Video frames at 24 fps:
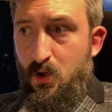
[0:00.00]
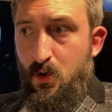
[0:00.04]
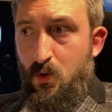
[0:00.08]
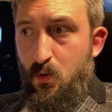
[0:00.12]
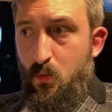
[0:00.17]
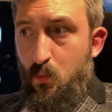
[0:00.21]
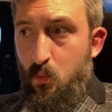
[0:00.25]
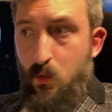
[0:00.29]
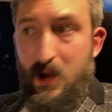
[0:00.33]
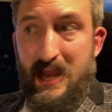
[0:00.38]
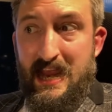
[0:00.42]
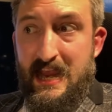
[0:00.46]

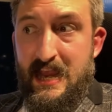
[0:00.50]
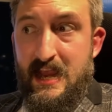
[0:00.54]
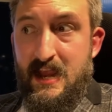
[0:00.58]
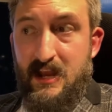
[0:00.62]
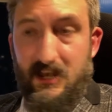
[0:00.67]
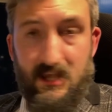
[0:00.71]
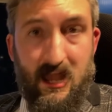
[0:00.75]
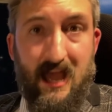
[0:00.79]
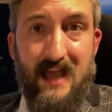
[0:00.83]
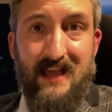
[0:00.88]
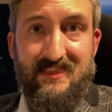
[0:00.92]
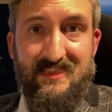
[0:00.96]
We,
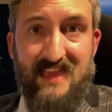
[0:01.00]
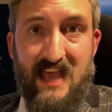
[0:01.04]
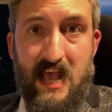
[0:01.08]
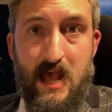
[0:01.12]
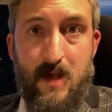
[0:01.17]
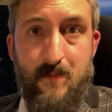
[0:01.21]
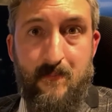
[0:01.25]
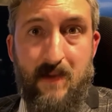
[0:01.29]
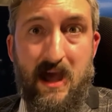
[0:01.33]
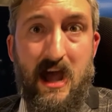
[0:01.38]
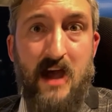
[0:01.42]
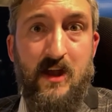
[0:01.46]
like
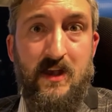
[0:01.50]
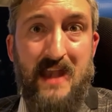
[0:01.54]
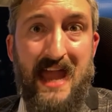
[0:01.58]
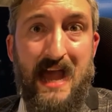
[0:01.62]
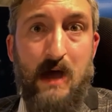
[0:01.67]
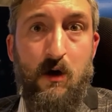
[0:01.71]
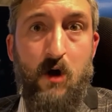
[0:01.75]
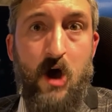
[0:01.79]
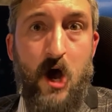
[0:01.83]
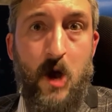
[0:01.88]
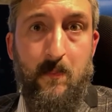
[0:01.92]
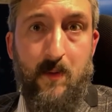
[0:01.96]
them, are
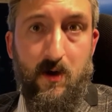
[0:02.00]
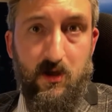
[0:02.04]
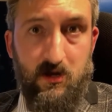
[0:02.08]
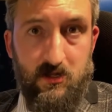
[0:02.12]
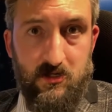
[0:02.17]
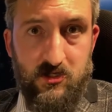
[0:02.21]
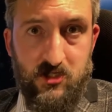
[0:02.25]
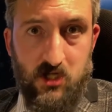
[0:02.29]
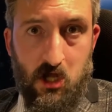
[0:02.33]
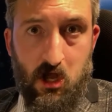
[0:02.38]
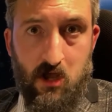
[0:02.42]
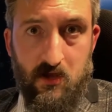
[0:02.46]
now upon a
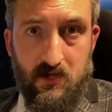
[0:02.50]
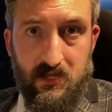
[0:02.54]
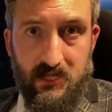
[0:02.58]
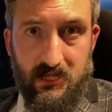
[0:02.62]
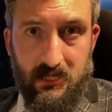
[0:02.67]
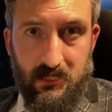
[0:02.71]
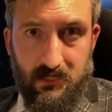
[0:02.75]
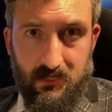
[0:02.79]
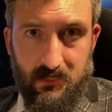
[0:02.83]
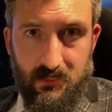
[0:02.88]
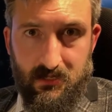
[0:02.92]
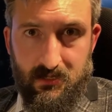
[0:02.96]

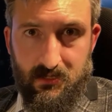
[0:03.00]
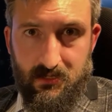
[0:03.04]
journey